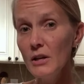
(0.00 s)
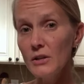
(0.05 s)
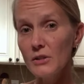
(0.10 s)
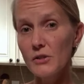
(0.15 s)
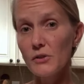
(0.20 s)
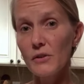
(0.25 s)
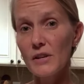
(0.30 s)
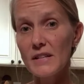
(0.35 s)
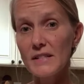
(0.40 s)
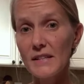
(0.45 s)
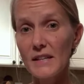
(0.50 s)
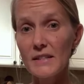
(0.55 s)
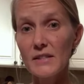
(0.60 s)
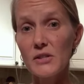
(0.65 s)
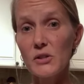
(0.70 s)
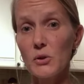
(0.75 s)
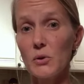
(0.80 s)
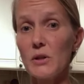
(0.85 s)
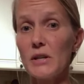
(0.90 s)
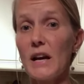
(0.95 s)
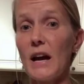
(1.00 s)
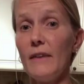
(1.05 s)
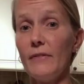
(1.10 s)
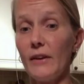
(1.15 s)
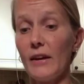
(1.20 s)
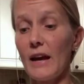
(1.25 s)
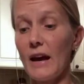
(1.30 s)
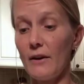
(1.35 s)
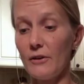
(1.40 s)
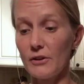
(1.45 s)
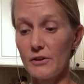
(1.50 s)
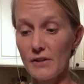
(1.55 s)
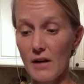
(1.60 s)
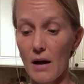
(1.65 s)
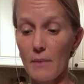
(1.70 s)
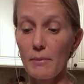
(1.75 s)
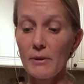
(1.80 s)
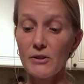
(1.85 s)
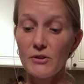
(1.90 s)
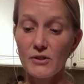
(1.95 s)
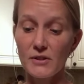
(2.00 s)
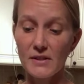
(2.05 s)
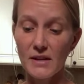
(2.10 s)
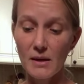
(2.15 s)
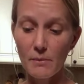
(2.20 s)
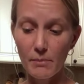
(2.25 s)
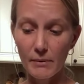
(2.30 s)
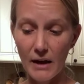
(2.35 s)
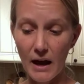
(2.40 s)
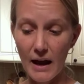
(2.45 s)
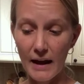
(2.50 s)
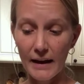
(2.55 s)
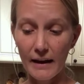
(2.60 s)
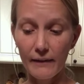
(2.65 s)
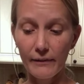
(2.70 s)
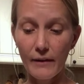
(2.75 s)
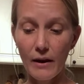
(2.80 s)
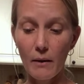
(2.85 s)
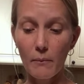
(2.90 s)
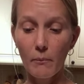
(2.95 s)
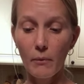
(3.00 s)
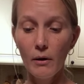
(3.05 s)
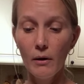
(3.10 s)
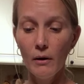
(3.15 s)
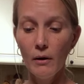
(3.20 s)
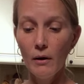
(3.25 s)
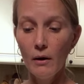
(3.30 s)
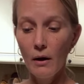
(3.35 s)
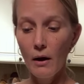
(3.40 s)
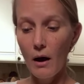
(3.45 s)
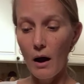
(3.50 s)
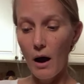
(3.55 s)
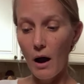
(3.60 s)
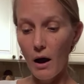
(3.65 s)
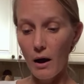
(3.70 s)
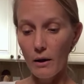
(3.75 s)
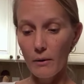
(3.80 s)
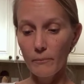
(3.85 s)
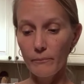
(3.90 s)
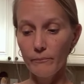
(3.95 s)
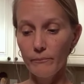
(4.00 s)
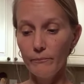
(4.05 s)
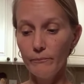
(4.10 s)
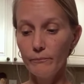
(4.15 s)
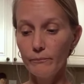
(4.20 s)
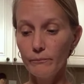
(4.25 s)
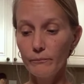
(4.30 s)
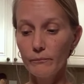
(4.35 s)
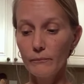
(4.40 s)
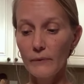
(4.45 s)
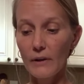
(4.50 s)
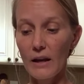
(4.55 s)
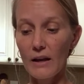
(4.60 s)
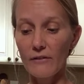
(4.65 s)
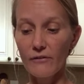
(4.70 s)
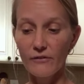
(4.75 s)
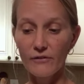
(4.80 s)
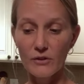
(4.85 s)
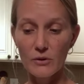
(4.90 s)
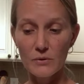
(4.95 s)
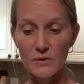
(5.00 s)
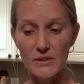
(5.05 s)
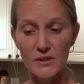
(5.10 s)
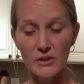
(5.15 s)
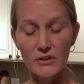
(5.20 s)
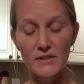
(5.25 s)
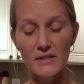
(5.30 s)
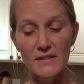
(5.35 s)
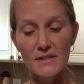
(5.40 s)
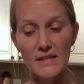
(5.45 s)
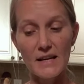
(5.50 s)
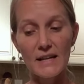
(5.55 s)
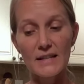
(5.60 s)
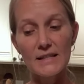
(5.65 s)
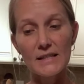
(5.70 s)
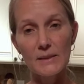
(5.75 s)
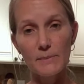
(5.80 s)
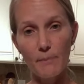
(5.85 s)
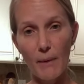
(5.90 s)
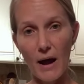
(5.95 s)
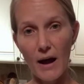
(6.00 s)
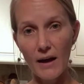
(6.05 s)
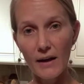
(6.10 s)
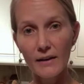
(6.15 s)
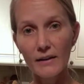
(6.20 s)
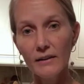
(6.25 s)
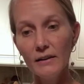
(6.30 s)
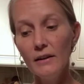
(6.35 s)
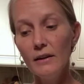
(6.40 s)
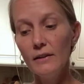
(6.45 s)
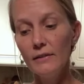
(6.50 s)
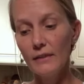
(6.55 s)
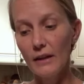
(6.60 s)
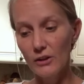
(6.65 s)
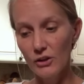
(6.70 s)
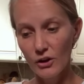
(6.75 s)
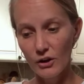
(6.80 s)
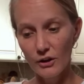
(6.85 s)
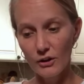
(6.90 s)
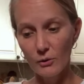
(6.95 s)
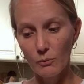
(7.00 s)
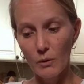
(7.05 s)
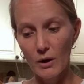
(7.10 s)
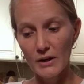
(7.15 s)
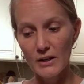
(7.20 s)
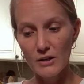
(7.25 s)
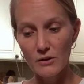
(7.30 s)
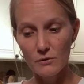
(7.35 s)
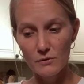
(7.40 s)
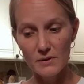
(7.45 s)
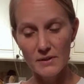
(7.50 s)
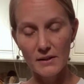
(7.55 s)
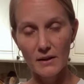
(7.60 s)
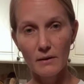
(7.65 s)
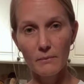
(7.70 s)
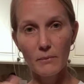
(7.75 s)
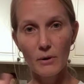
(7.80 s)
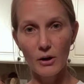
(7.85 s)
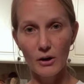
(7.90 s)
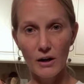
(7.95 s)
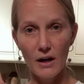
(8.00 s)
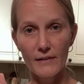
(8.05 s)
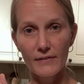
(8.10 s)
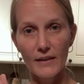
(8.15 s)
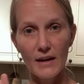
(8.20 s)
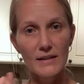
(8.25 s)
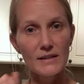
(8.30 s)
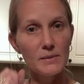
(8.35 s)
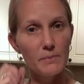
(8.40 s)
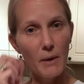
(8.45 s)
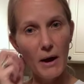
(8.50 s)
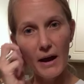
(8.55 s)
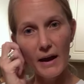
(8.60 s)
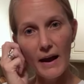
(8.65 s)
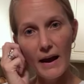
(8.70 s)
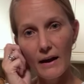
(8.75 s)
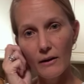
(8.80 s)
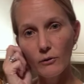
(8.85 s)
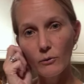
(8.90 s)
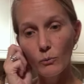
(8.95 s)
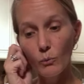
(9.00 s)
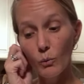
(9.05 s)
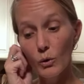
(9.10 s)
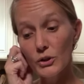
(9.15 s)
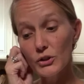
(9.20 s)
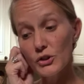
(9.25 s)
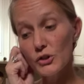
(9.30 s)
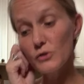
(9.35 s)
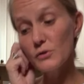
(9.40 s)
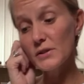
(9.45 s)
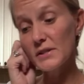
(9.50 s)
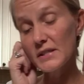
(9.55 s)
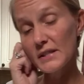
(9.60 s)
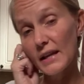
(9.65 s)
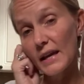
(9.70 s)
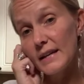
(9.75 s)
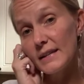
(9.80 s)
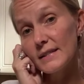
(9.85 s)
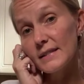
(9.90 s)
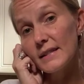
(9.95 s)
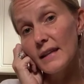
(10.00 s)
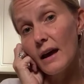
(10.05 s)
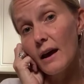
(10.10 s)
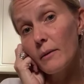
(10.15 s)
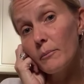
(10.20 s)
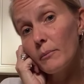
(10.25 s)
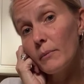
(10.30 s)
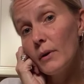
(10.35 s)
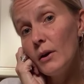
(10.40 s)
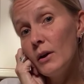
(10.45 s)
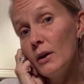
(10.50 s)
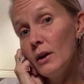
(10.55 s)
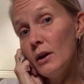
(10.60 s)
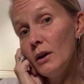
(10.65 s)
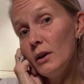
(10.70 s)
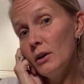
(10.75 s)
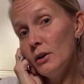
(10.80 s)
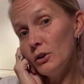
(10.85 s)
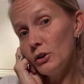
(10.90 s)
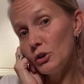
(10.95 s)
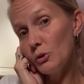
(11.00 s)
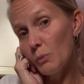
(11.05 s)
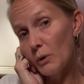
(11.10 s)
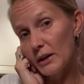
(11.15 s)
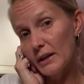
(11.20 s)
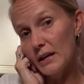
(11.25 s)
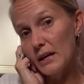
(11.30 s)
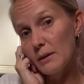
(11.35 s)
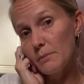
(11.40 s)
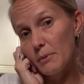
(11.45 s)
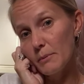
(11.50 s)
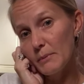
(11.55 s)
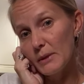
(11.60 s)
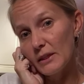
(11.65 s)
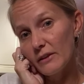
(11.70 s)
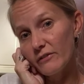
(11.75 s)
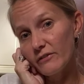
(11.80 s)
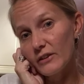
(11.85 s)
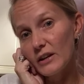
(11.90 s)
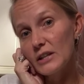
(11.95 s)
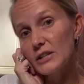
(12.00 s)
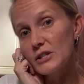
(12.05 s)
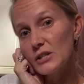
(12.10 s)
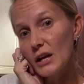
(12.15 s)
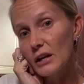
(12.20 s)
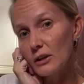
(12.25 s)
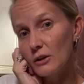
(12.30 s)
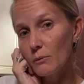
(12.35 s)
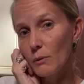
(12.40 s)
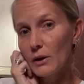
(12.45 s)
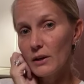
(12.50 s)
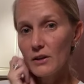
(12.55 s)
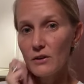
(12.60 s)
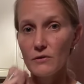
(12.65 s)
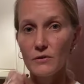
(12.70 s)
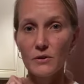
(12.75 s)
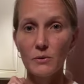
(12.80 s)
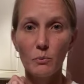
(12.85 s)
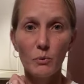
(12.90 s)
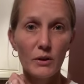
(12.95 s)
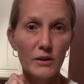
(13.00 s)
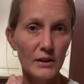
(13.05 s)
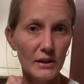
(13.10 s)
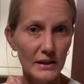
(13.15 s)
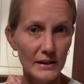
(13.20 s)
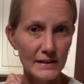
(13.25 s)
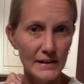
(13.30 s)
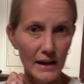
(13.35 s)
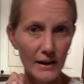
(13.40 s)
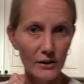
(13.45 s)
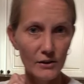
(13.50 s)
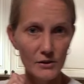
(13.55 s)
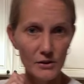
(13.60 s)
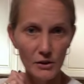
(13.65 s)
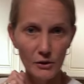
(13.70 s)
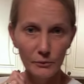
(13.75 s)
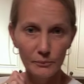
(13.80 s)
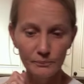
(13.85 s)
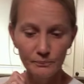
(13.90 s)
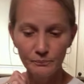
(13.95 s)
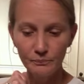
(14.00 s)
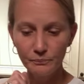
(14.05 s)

So these get stored on the countertop and just keep an eye on them. Um, if you start to see a spot, then you're gonna wanna use them or cut that spot out. Once you slice them, you wanna keep them in the fridge and you wanna use them within a day or two.